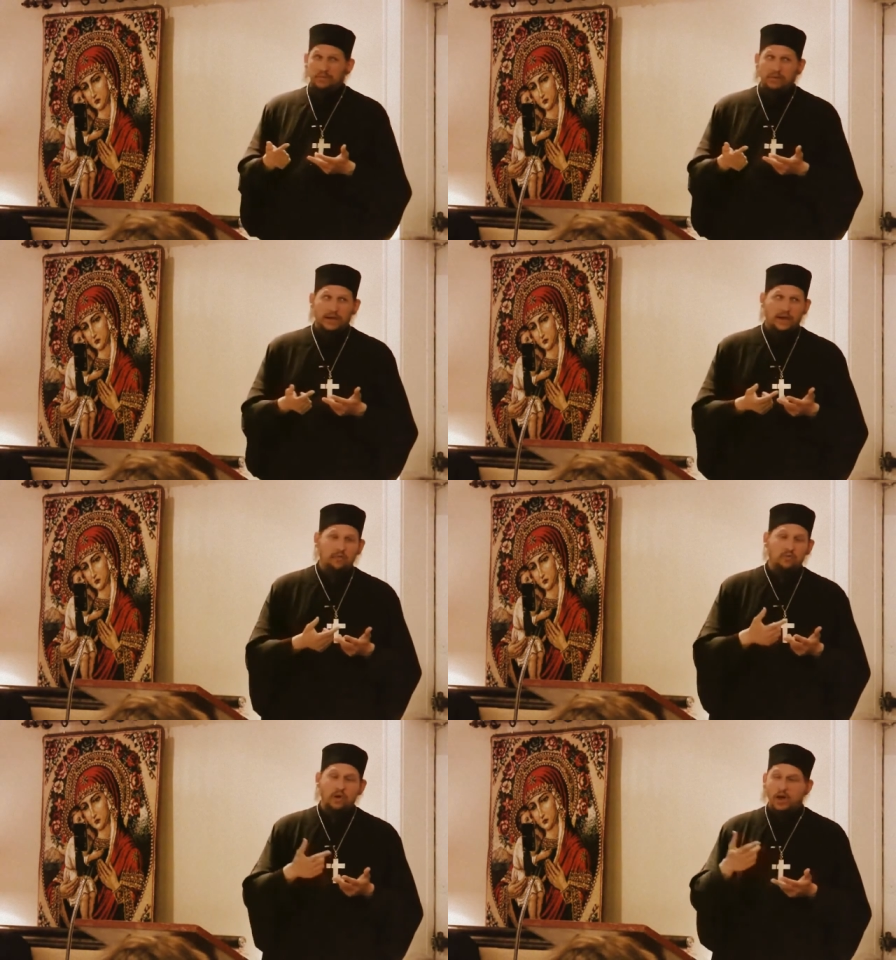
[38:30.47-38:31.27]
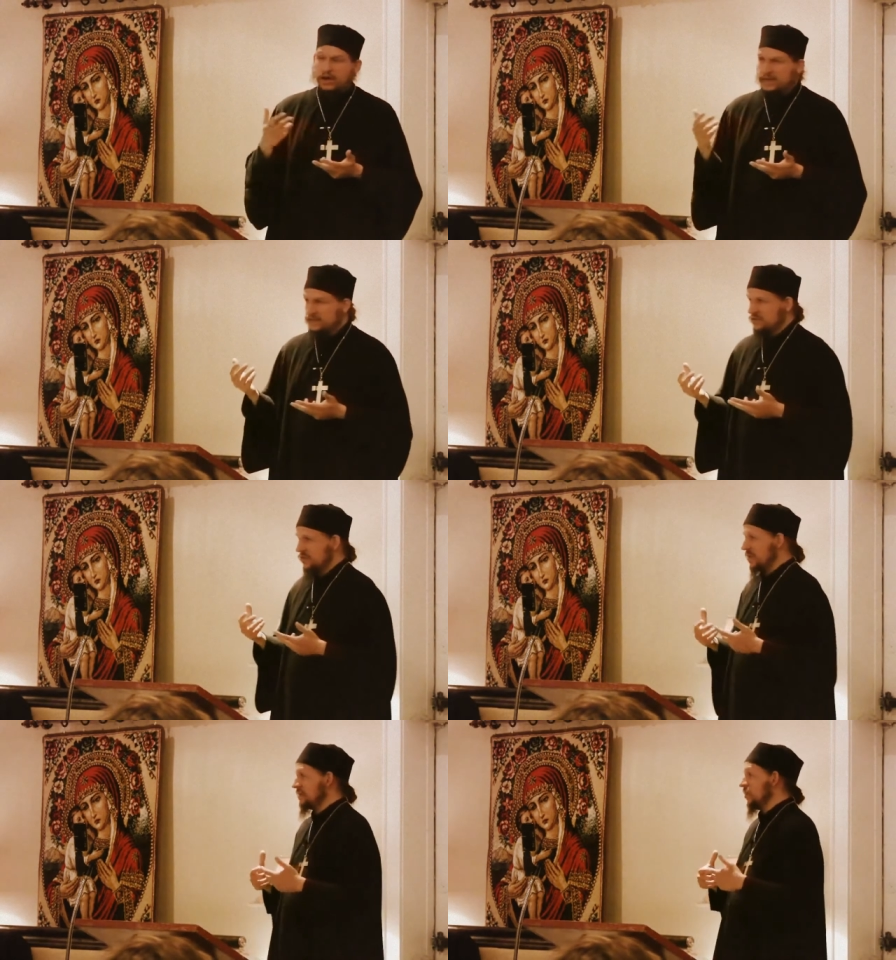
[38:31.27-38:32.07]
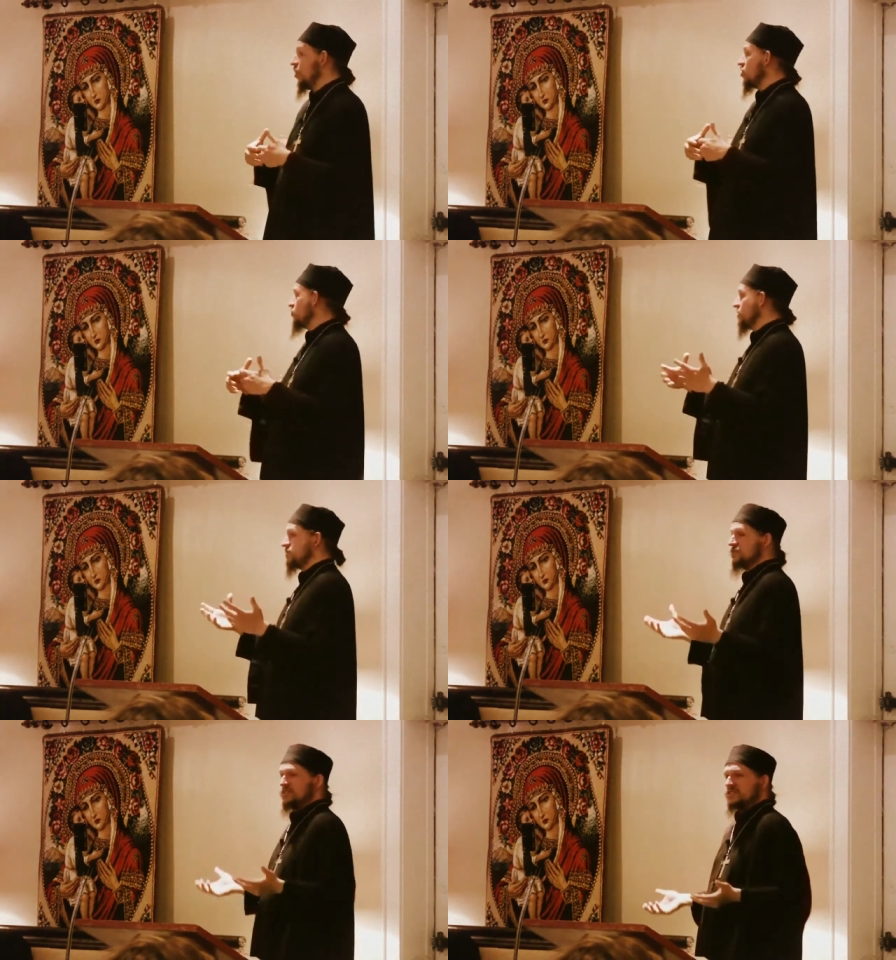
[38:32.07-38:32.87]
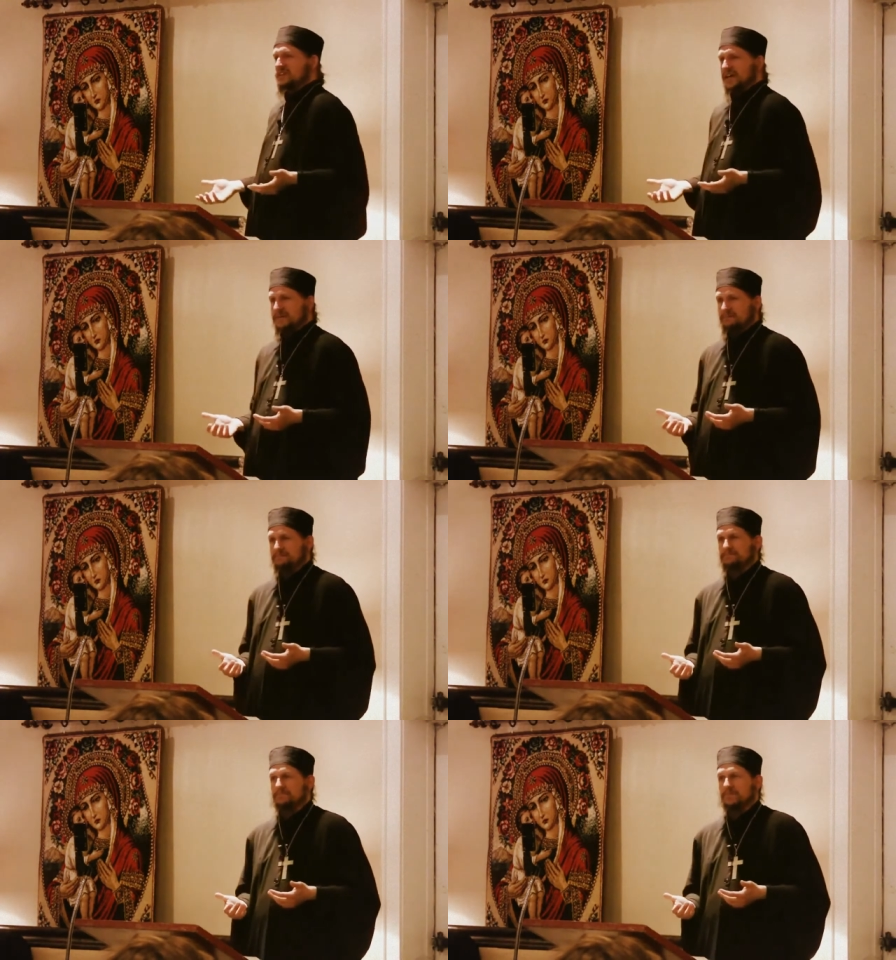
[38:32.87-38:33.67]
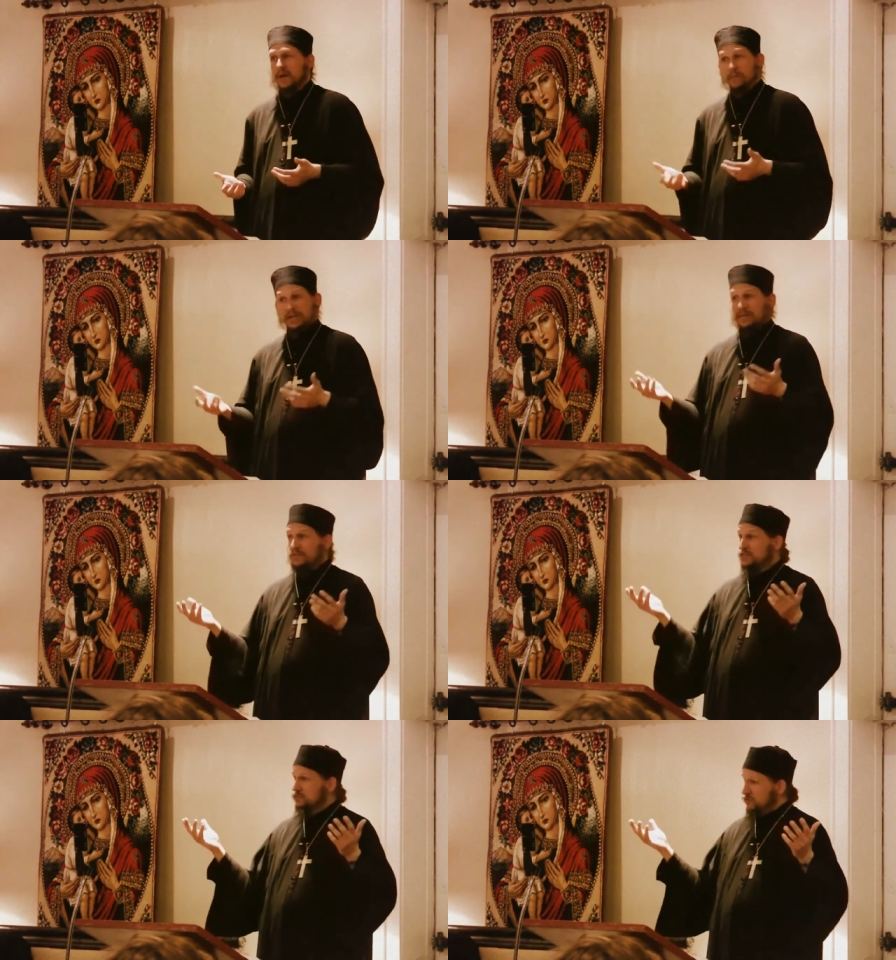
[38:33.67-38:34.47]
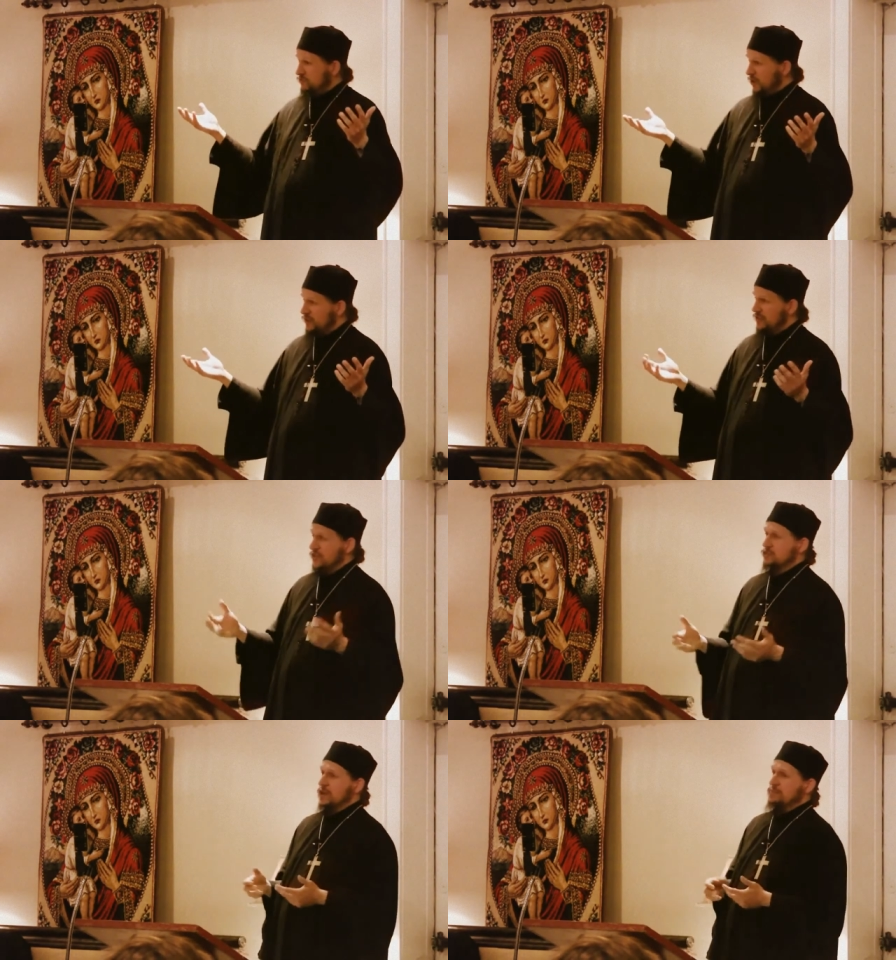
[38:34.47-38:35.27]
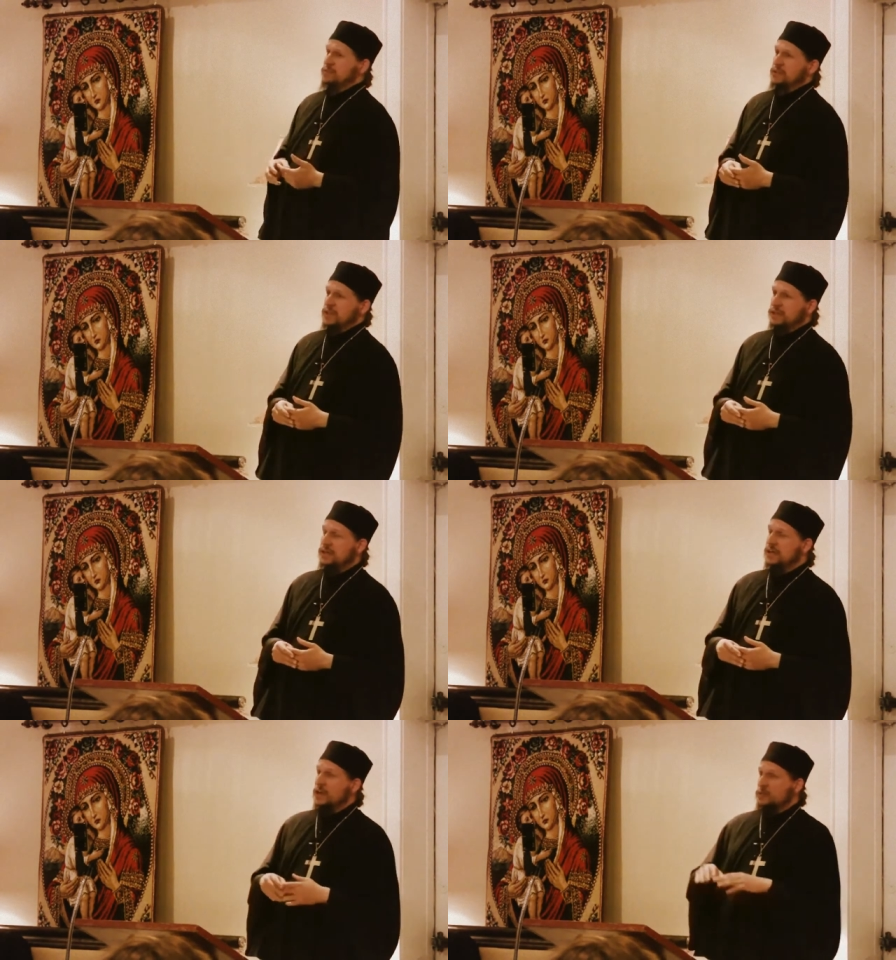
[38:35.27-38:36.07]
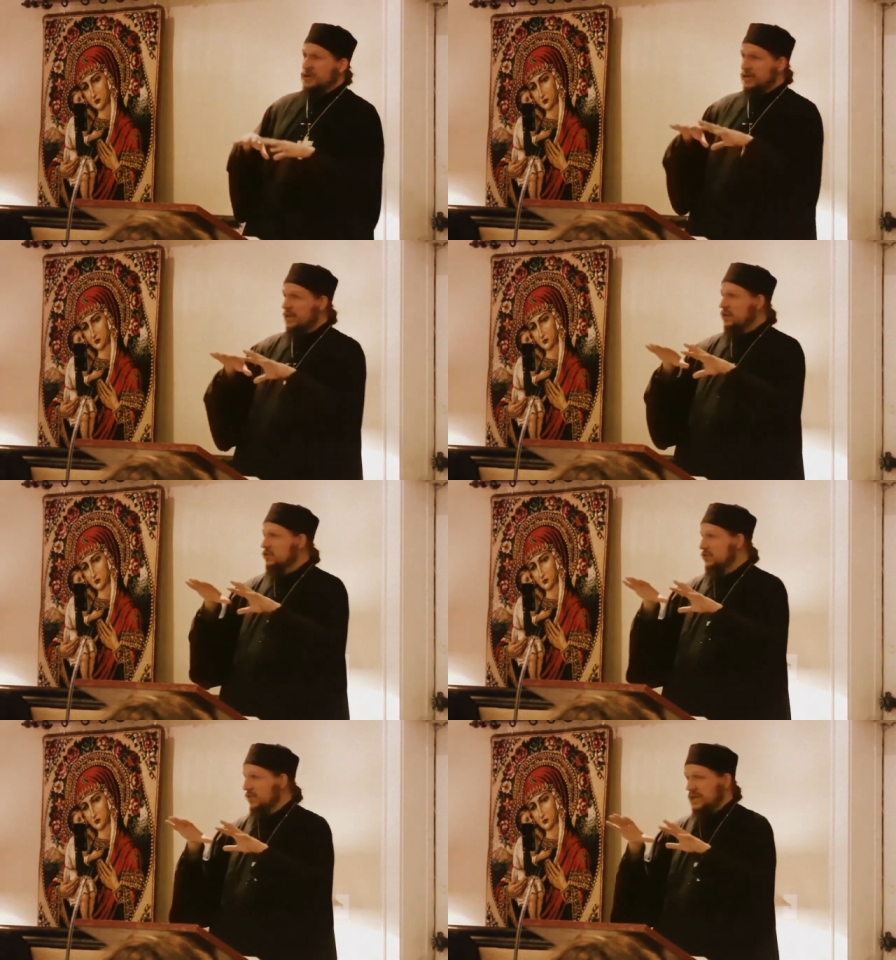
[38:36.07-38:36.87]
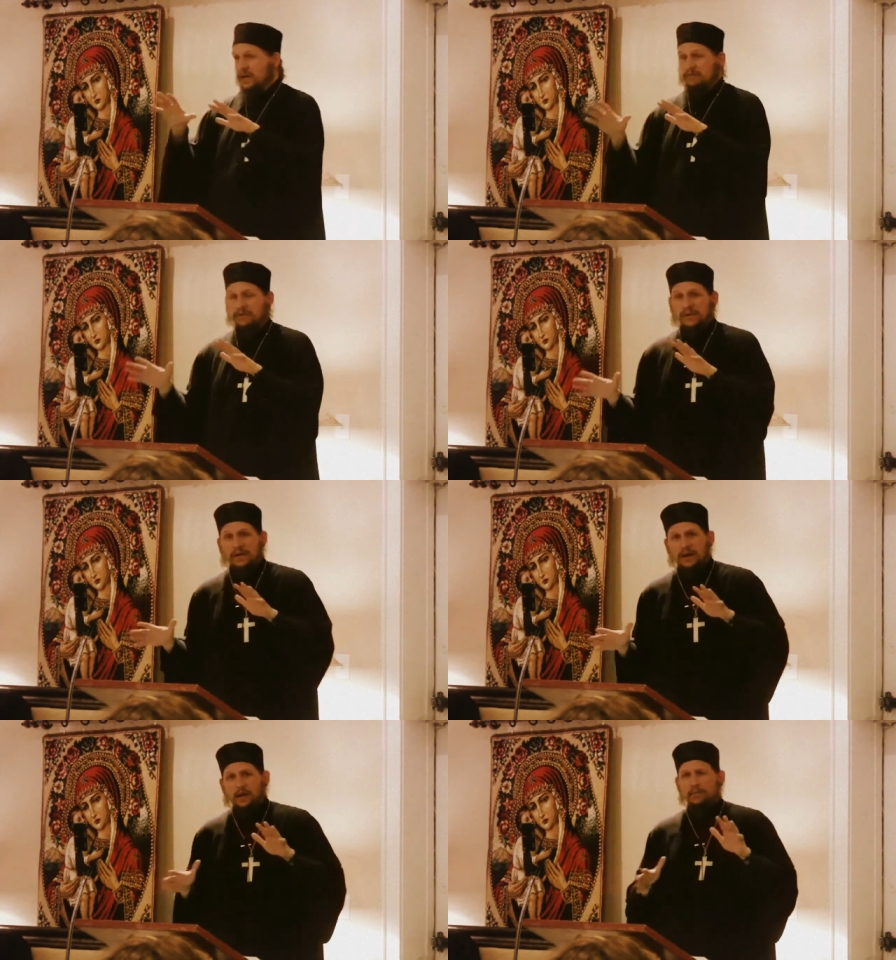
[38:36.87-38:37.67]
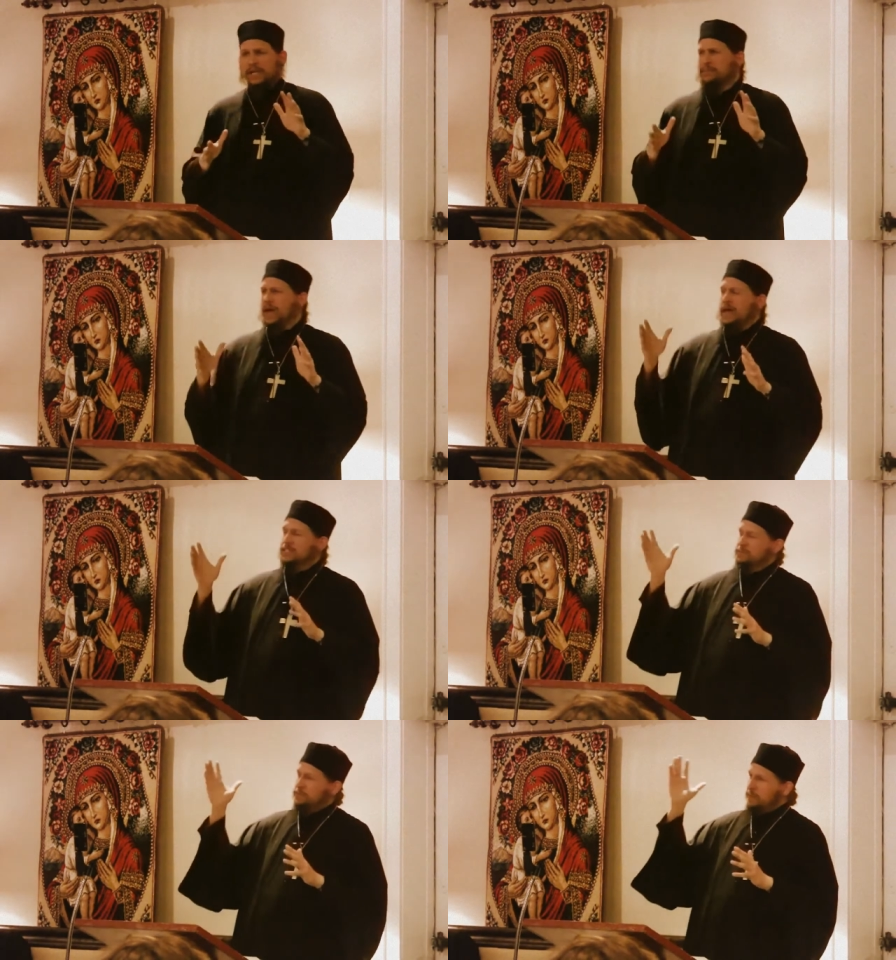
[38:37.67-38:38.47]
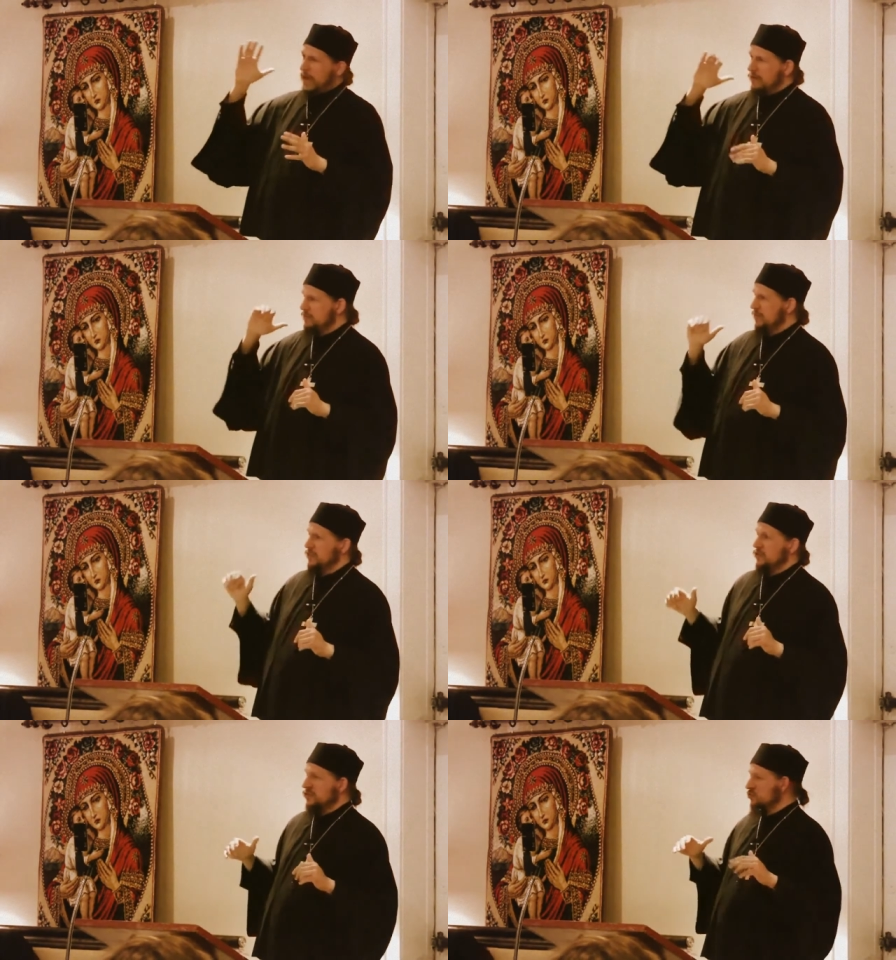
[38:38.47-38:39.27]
how wrong it is to think that all the religions are the same. How many of us fall into that trap today? And we think of uh, many paths up the mountain or the